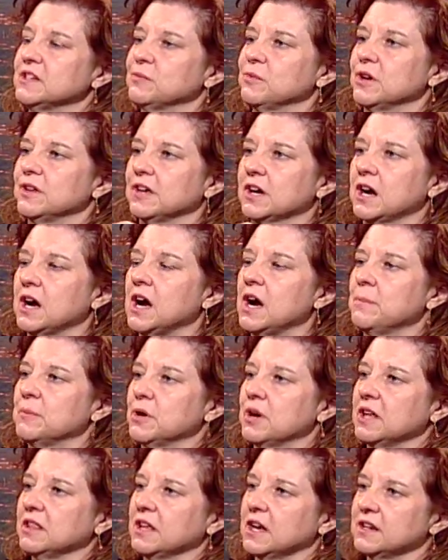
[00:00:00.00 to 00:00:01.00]
and where the
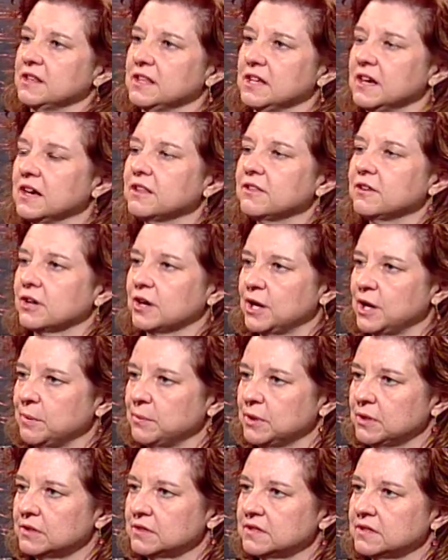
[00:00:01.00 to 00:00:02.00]
a lot of the other
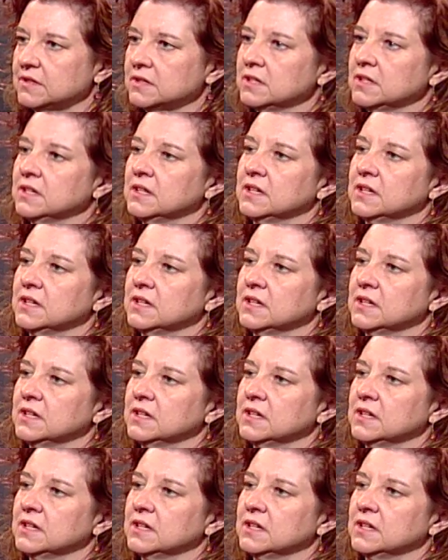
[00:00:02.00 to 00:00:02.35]
commerce